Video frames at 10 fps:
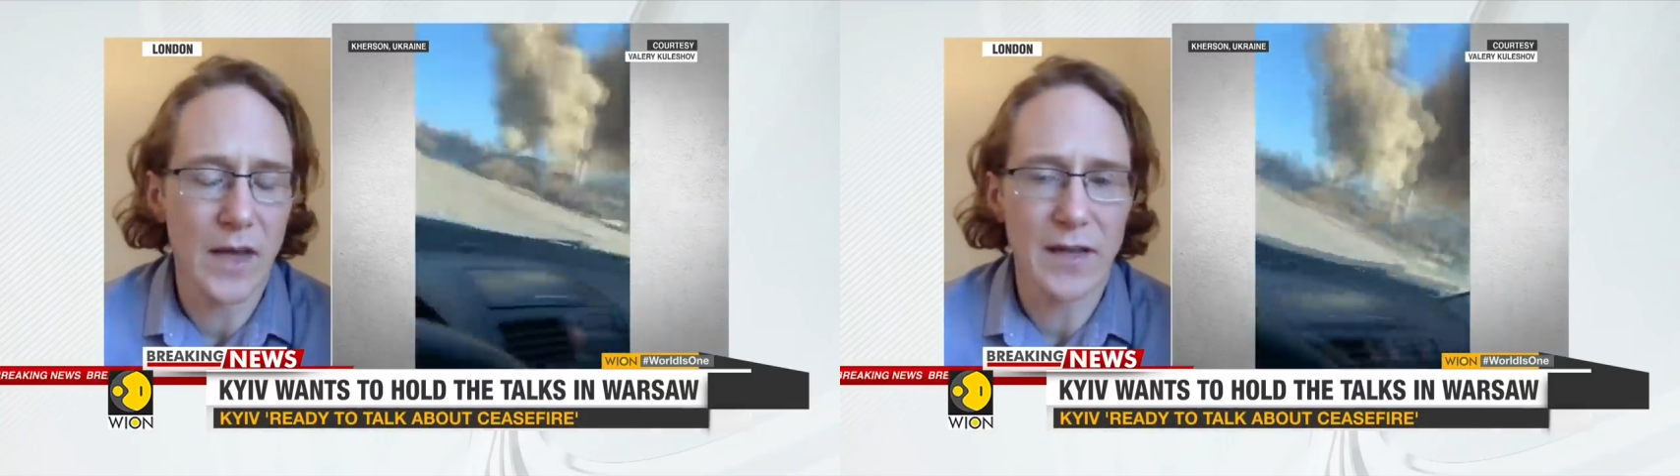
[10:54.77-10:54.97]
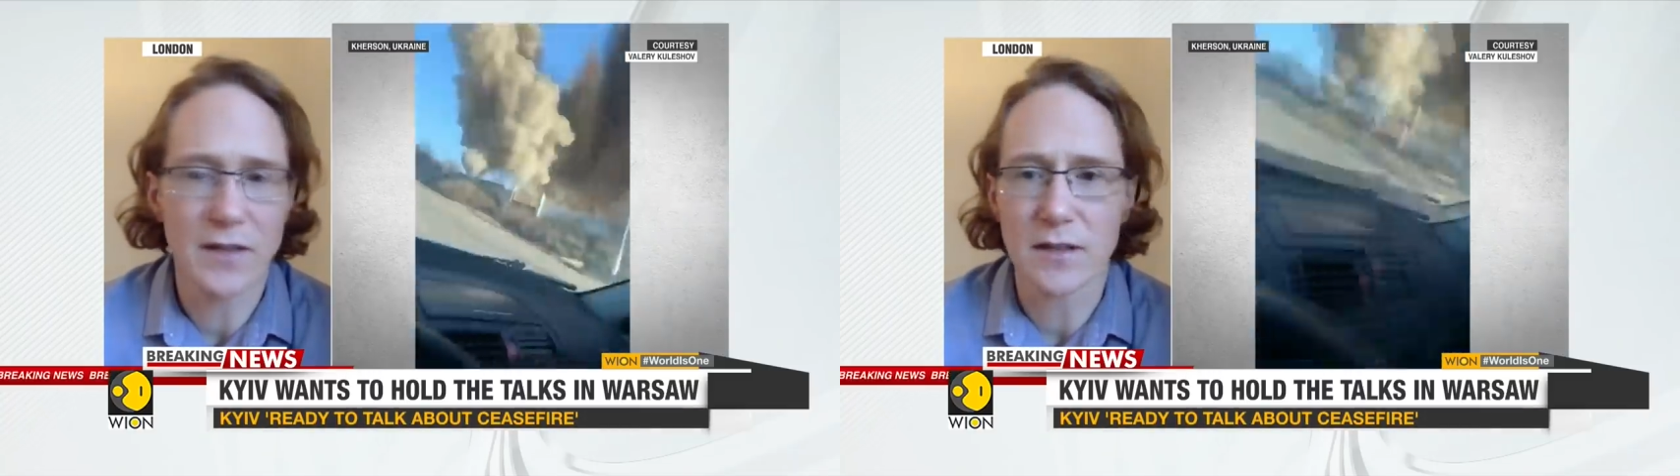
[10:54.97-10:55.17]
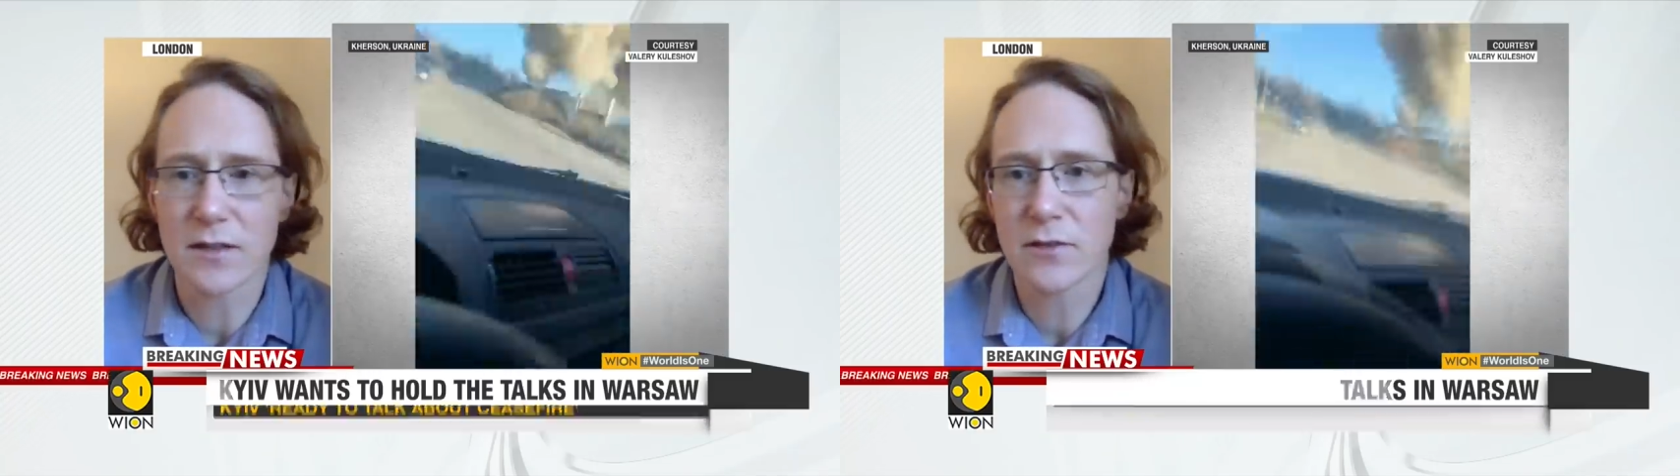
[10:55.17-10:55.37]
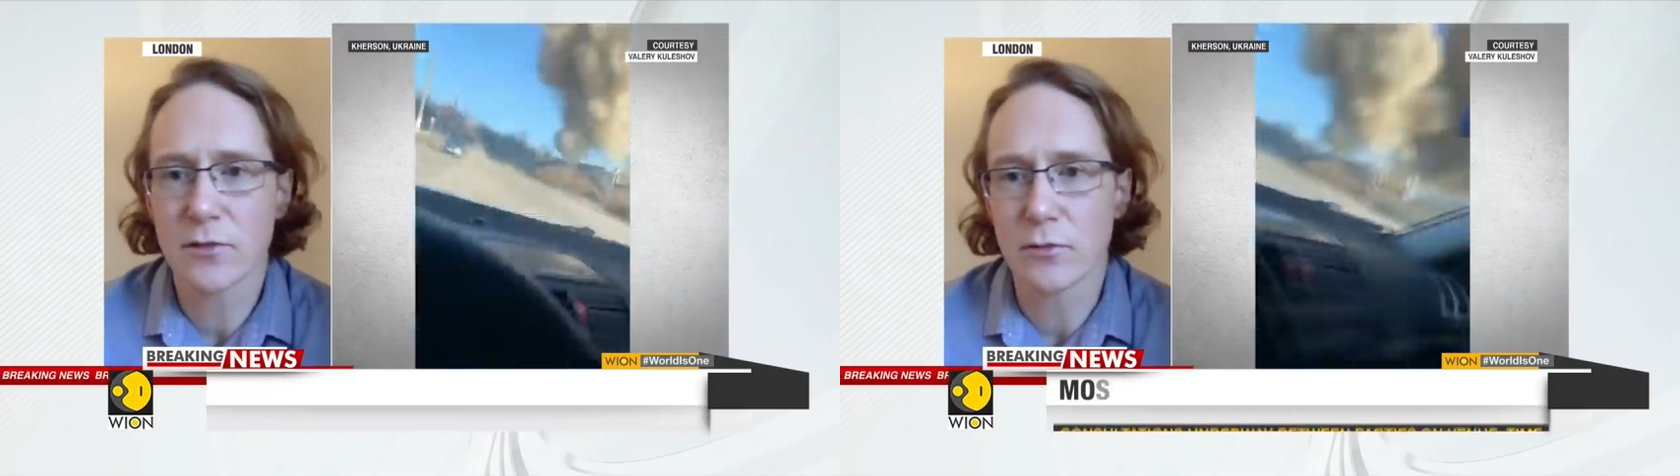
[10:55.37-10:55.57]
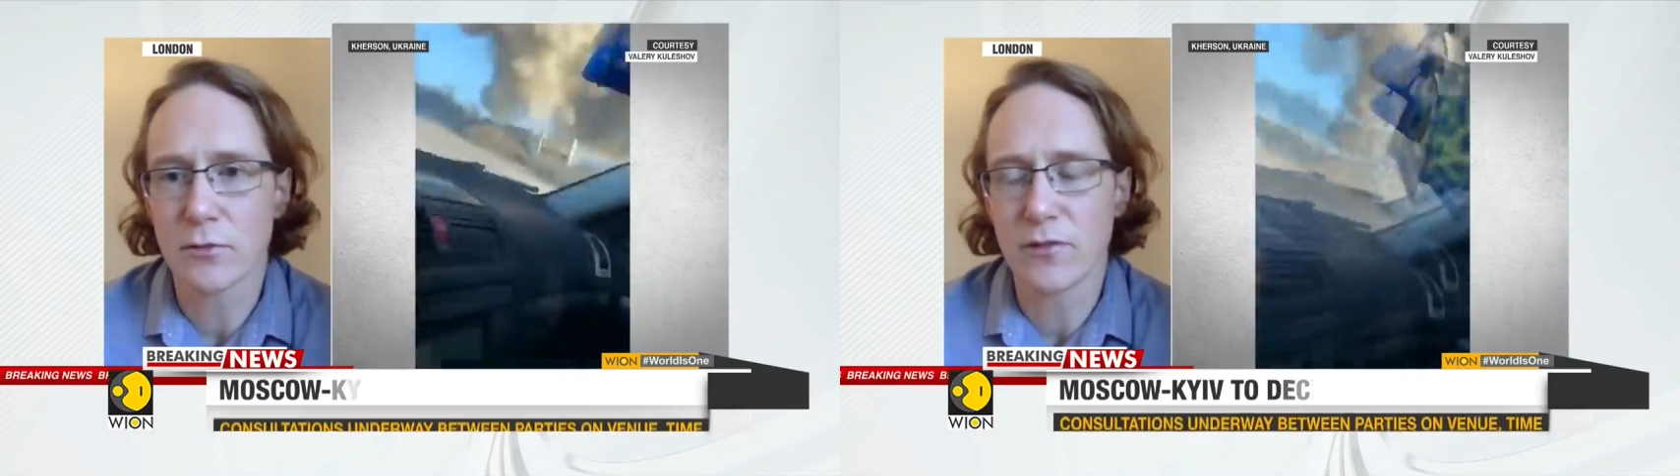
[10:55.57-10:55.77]
access
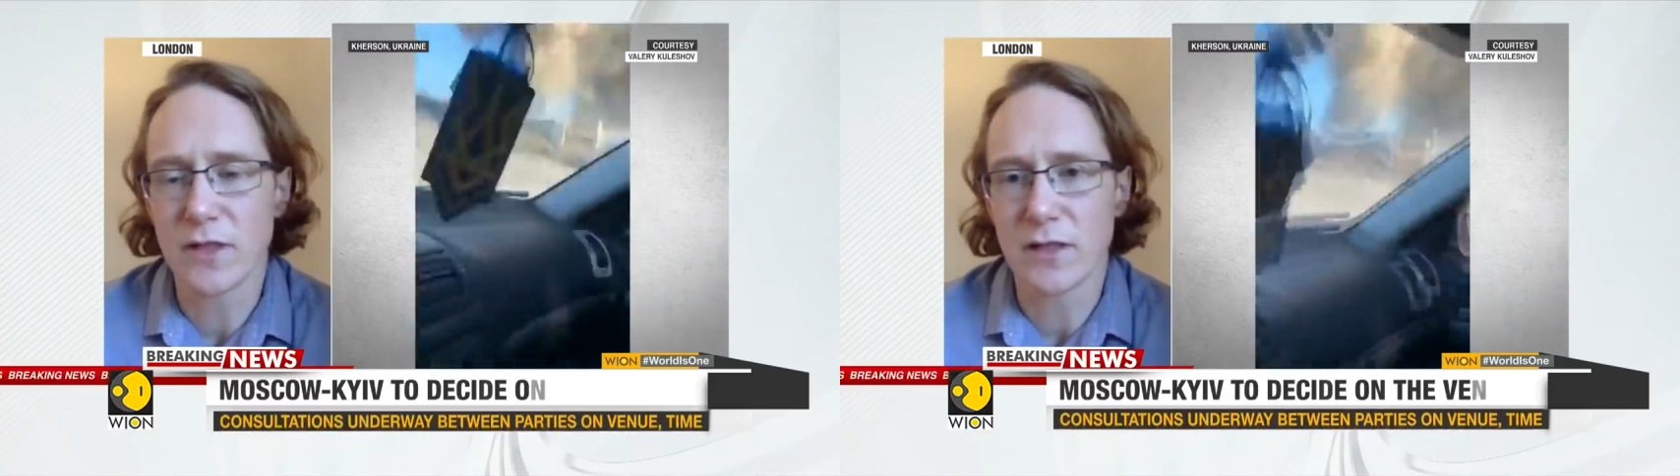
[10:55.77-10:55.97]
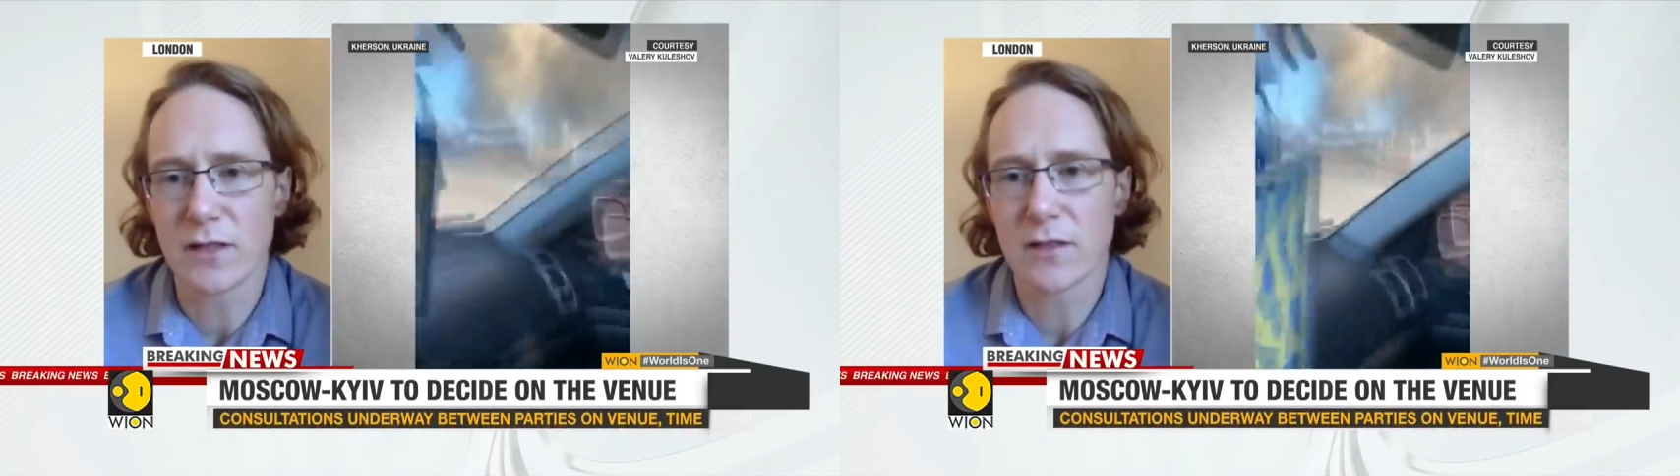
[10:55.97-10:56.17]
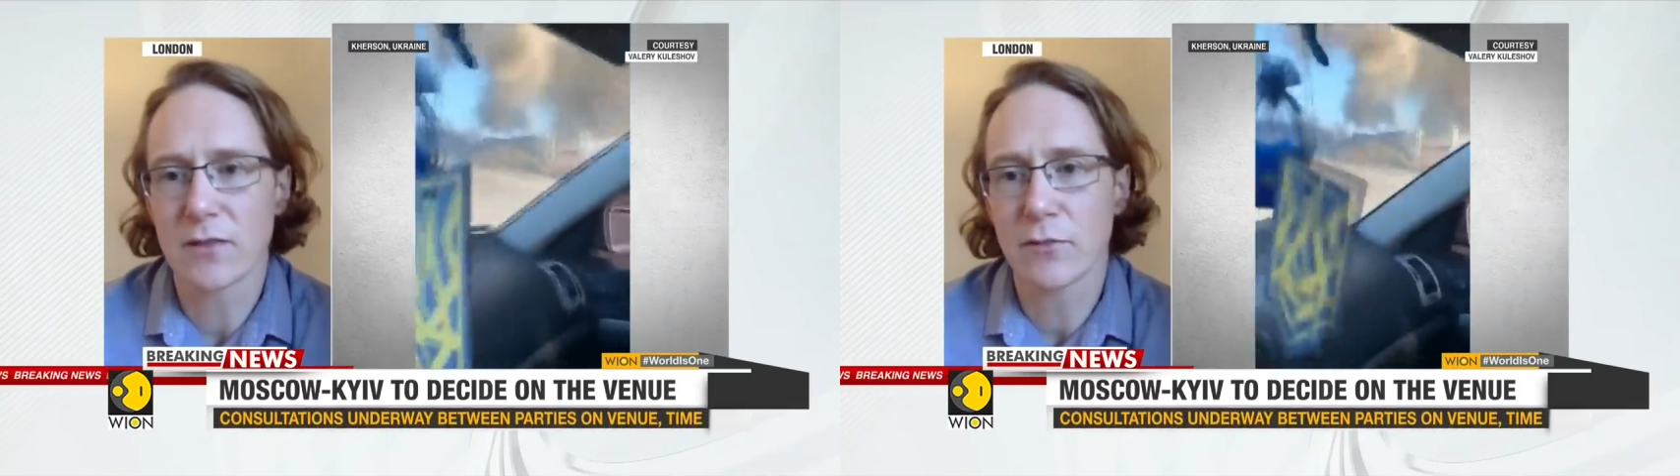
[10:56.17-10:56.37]
to visas